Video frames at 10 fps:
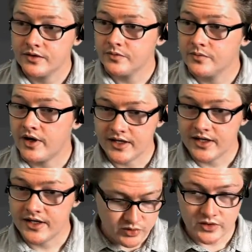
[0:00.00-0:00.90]
my
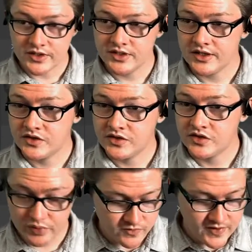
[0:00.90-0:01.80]
computer is not
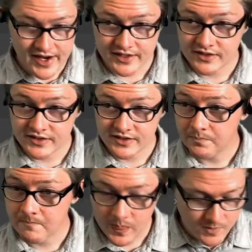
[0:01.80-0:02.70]
super fast,
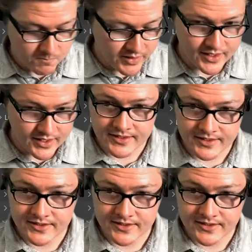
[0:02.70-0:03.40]
but